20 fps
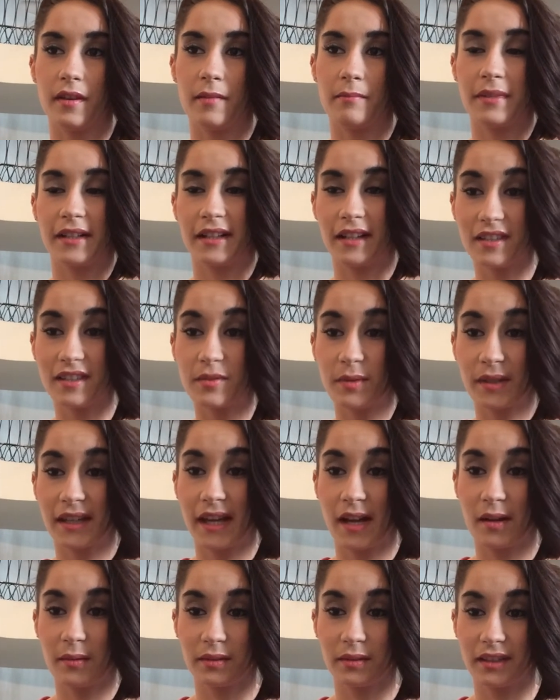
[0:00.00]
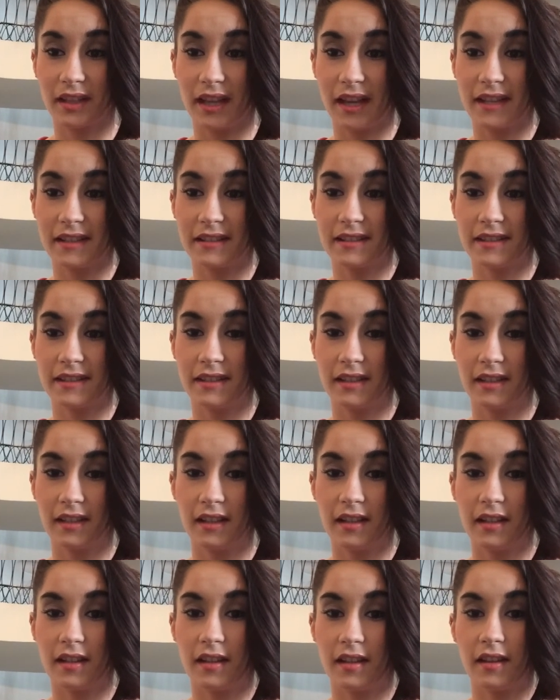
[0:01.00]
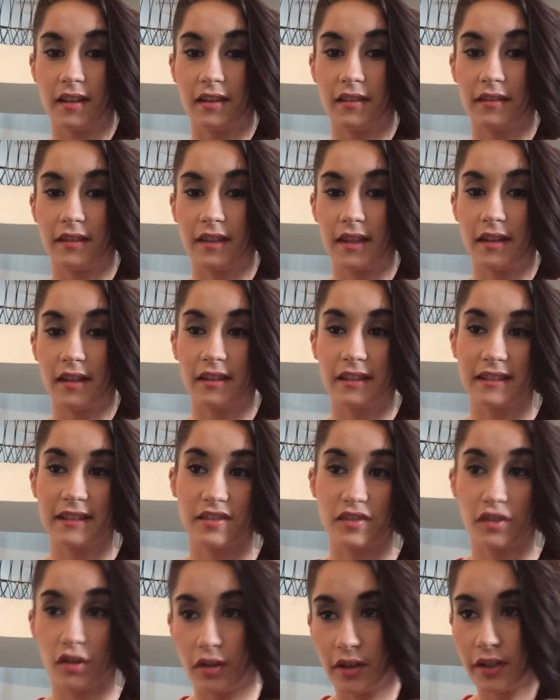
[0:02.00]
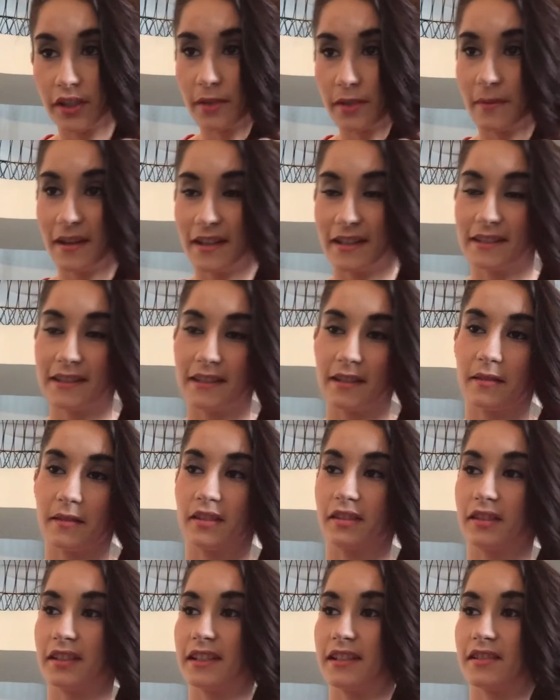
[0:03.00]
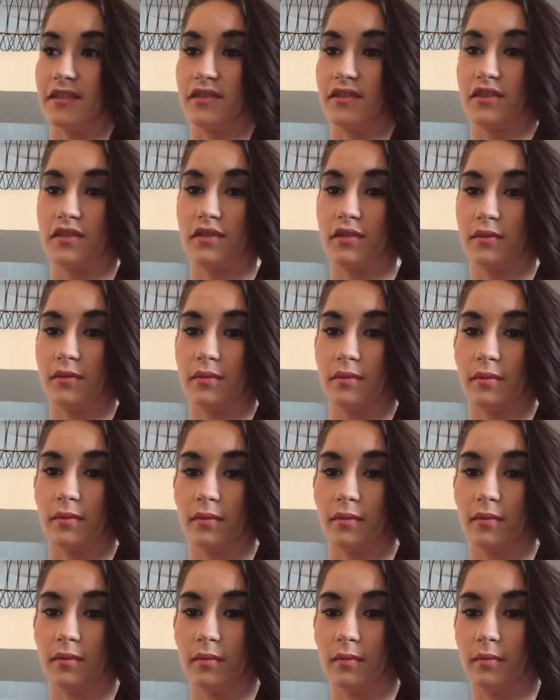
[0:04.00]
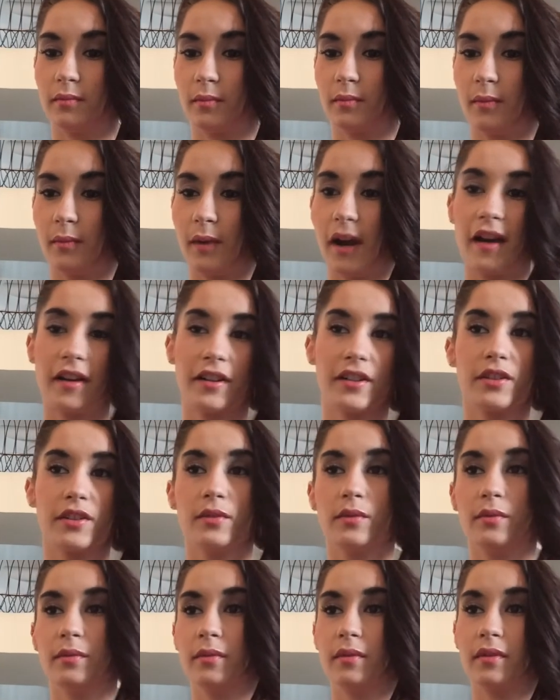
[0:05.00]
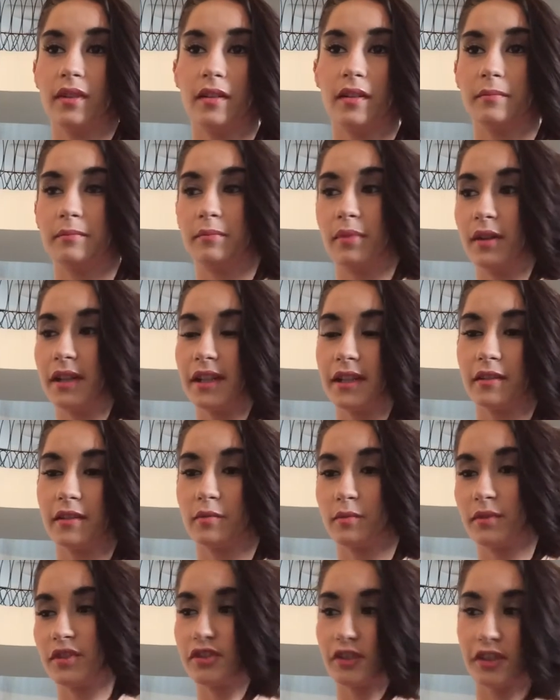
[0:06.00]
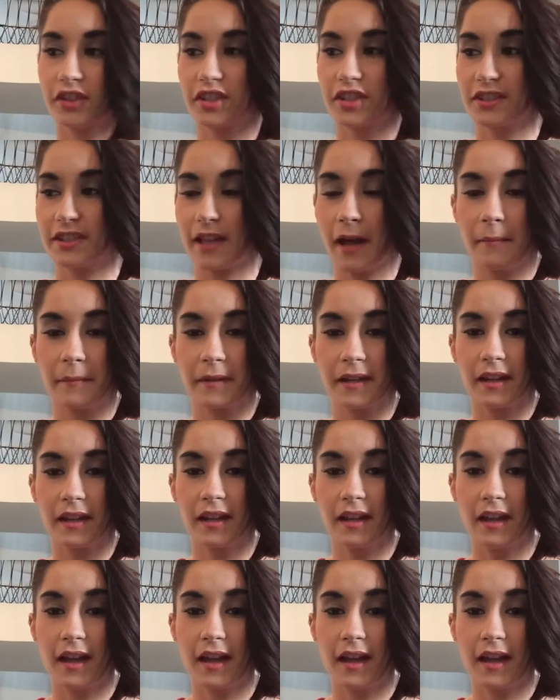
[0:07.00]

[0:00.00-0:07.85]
because we can't relate, it leads to arguments. It leads to, why are you putting restrictions on me?